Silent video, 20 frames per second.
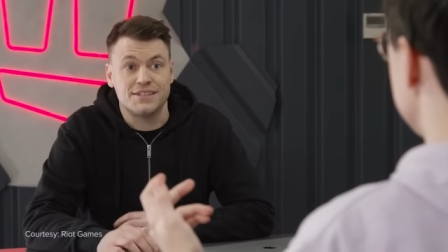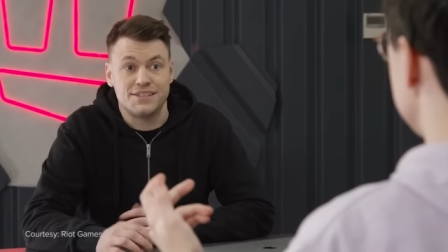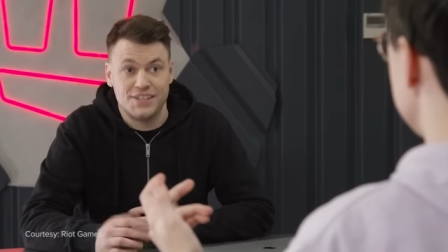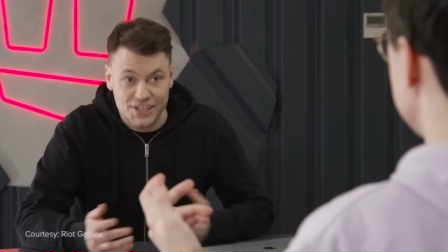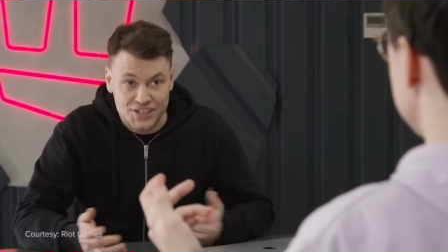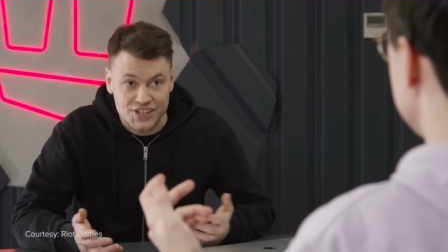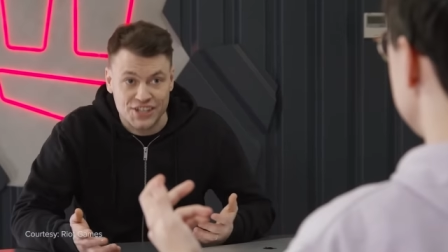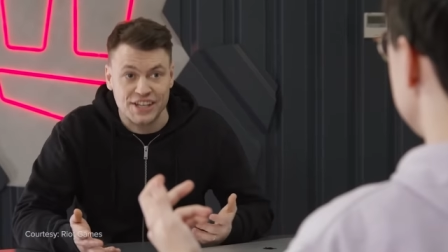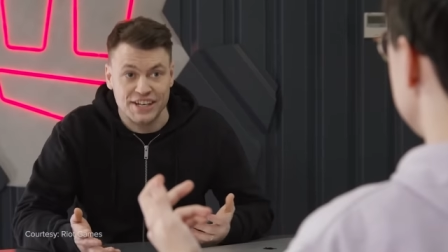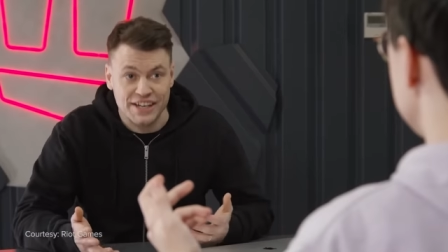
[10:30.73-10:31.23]

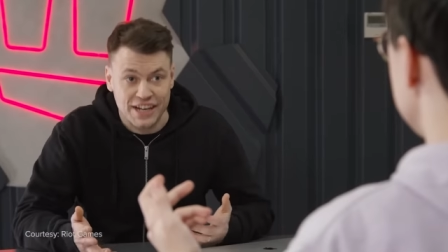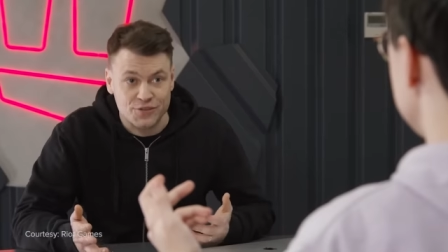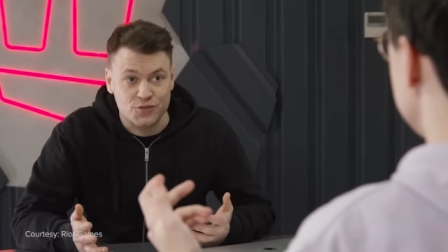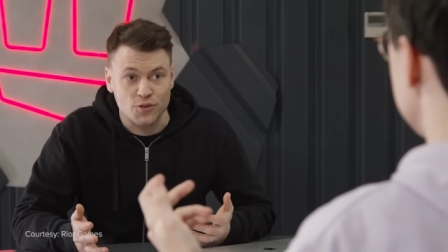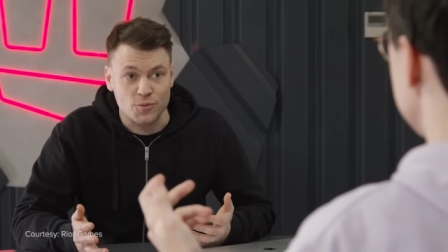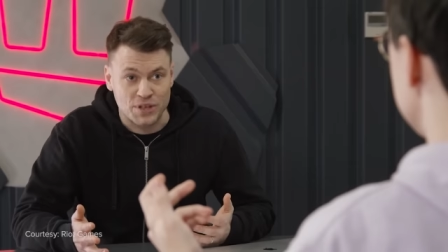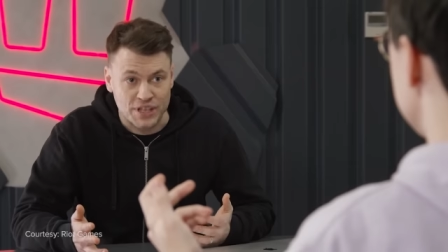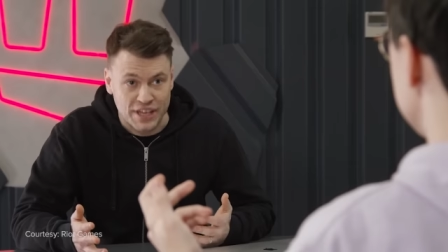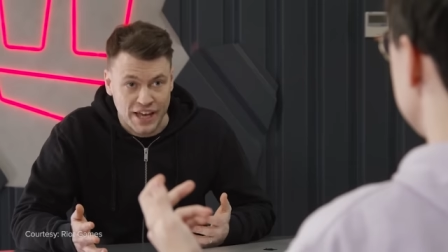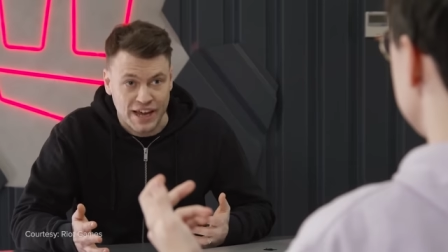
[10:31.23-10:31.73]
Disconnect
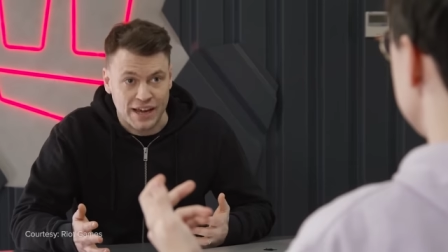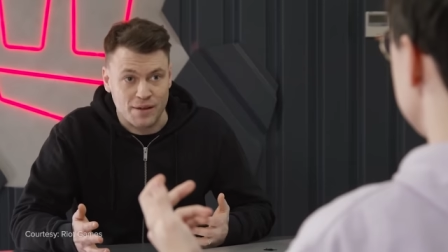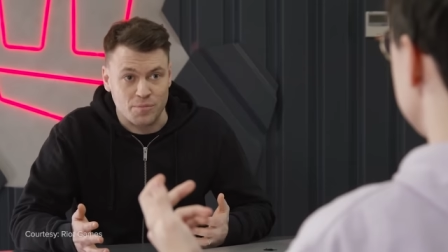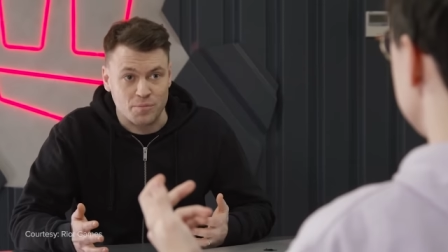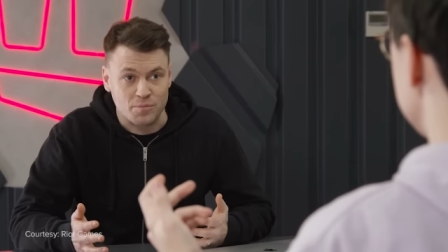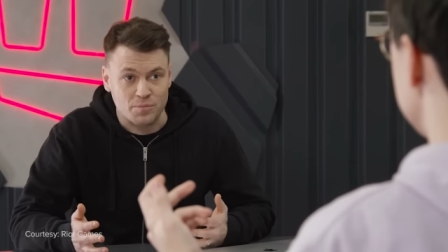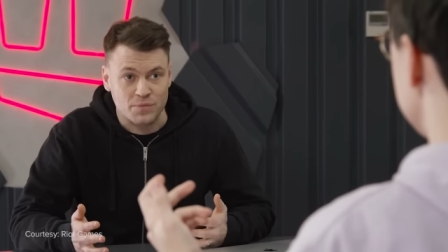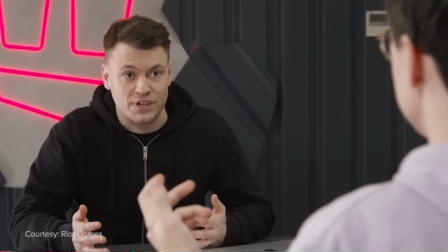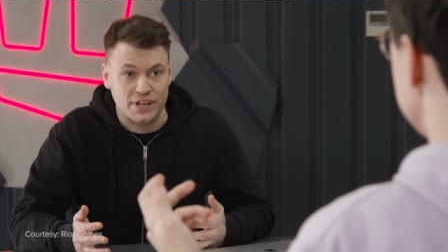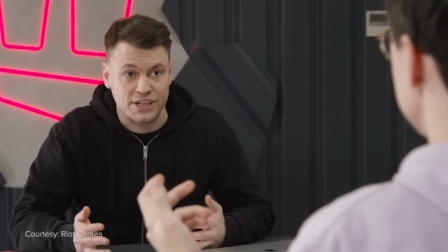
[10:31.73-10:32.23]
from the game.
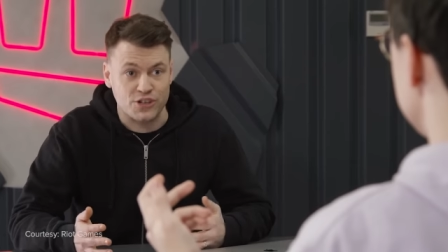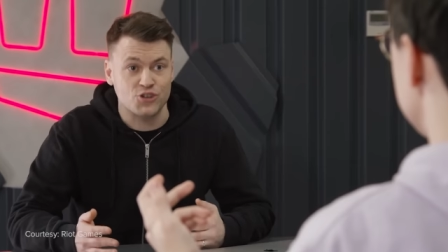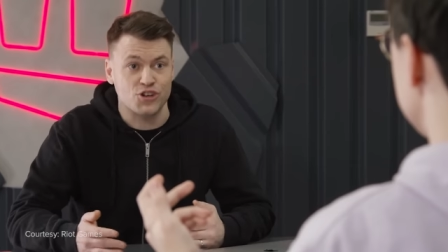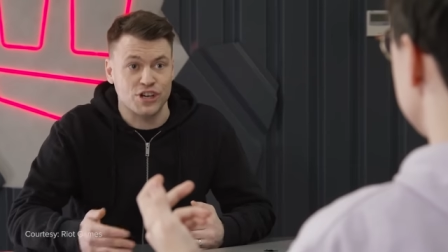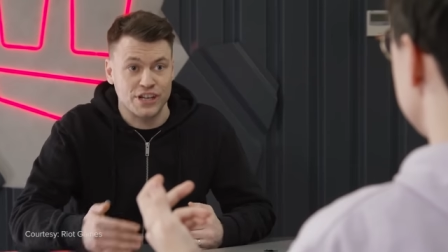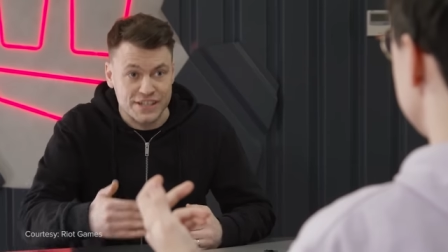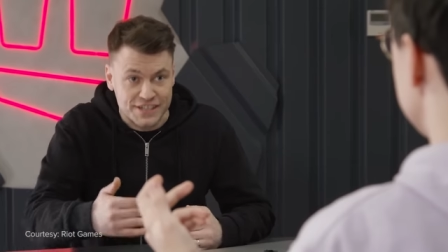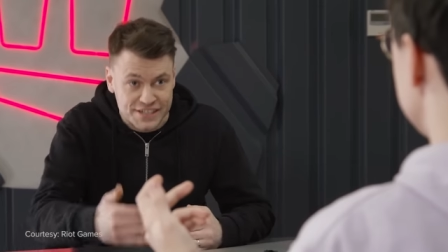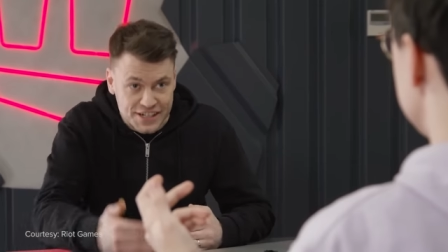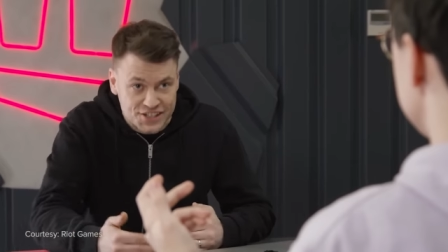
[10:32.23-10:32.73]
Like you're
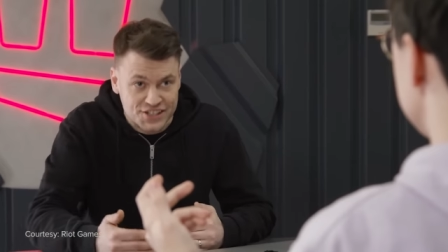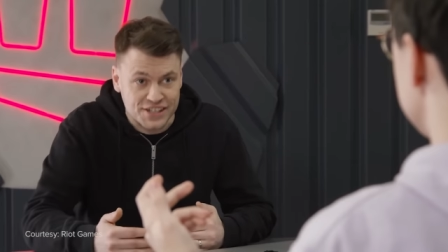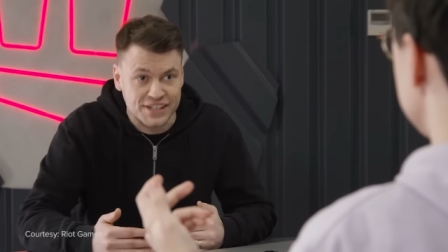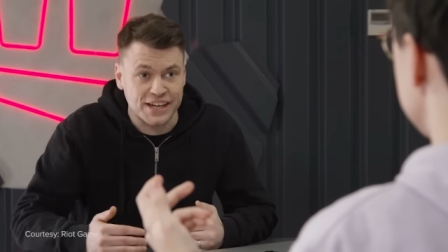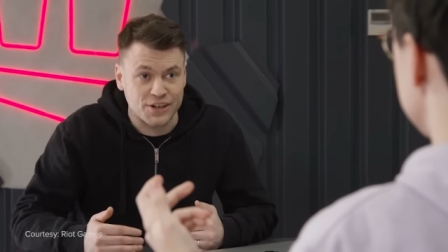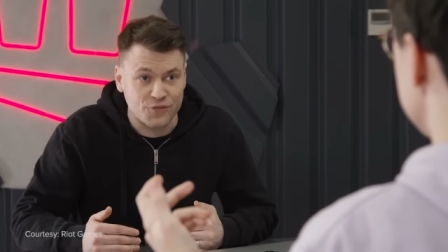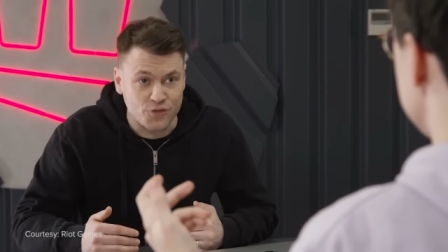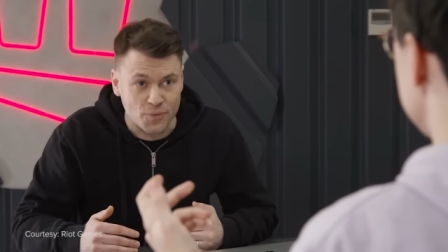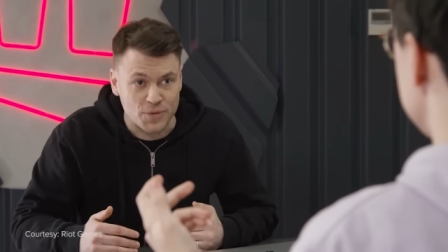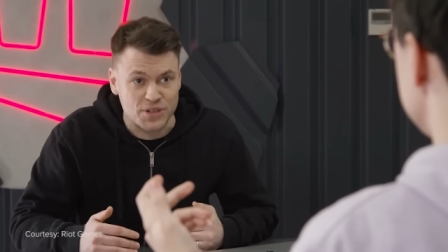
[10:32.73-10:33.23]
trying to
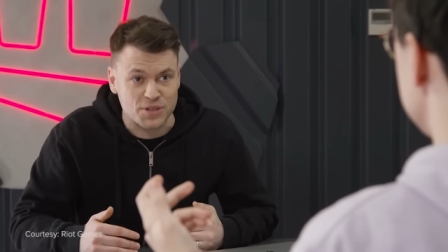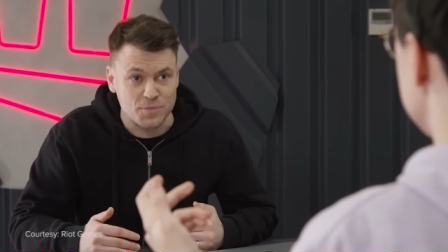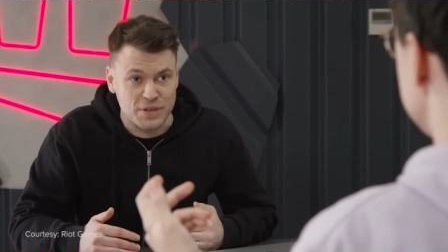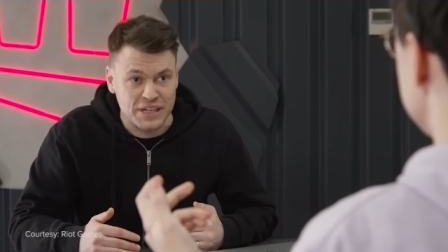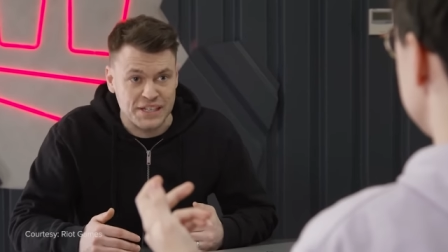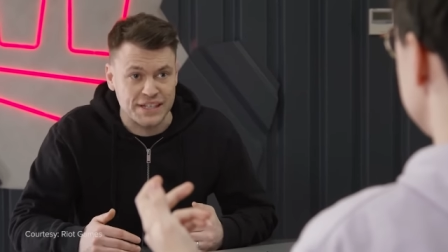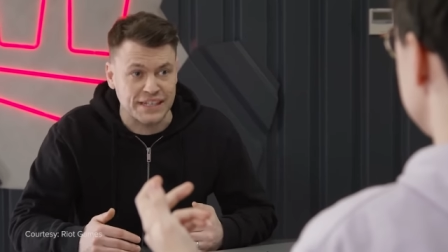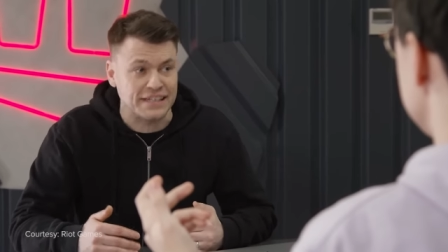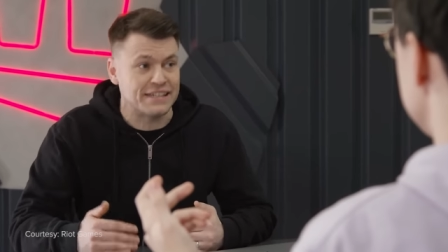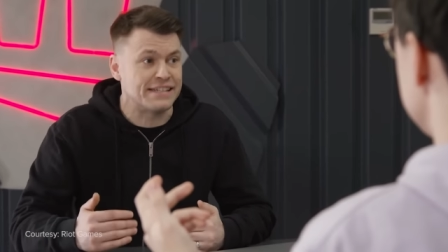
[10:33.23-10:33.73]
disconnect from this
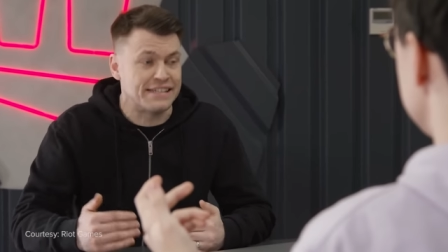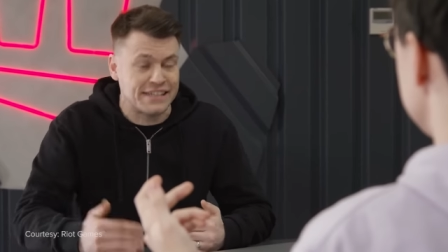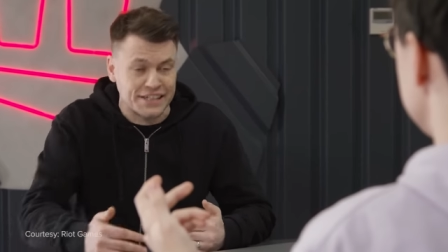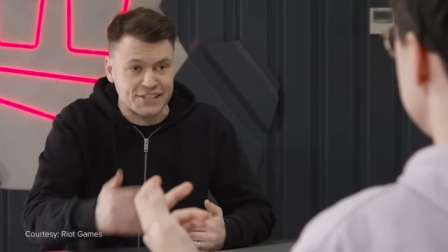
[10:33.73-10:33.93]
meeting and